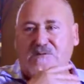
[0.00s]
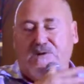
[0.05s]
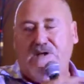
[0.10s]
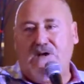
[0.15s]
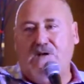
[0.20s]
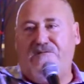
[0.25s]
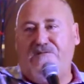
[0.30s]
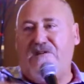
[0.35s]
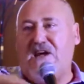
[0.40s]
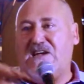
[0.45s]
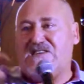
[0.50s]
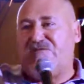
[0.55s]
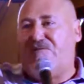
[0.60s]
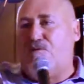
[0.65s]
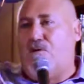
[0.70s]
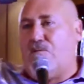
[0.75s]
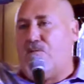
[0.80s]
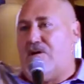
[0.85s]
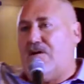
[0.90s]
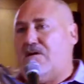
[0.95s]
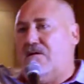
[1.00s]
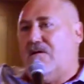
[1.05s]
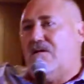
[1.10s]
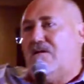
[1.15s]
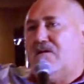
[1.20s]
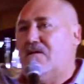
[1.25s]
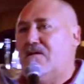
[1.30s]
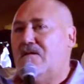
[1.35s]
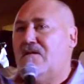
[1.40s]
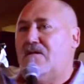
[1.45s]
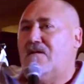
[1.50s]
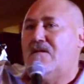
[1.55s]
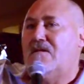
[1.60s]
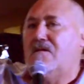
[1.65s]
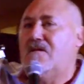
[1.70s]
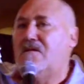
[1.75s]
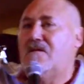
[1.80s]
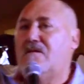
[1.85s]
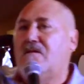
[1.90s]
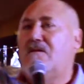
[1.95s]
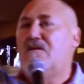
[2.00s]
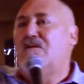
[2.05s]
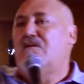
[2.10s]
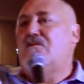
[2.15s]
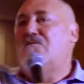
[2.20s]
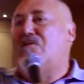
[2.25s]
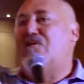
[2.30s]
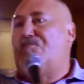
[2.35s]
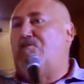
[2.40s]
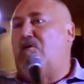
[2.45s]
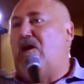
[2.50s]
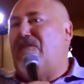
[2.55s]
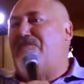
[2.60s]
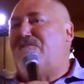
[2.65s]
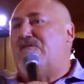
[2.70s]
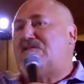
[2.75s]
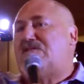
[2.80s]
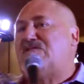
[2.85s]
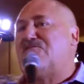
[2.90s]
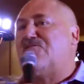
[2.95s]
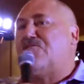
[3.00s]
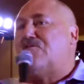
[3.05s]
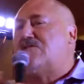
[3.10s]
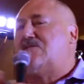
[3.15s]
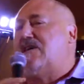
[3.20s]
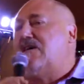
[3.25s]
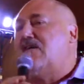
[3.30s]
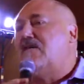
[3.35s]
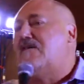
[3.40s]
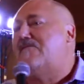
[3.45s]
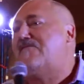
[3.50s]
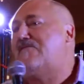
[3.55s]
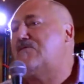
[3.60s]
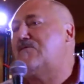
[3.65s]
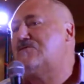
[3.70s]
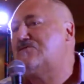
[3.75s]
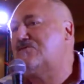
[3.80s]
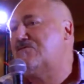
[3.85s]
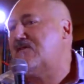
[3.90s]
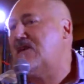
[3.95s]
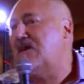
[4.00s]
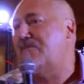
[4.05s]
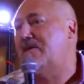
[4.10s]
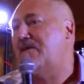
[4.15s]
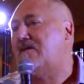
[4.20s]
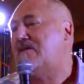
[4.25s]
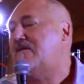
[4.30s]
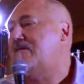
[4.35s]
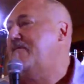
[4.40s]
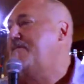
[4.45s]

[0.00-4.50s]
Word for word: we go fast forward. The prophets foretell a future coming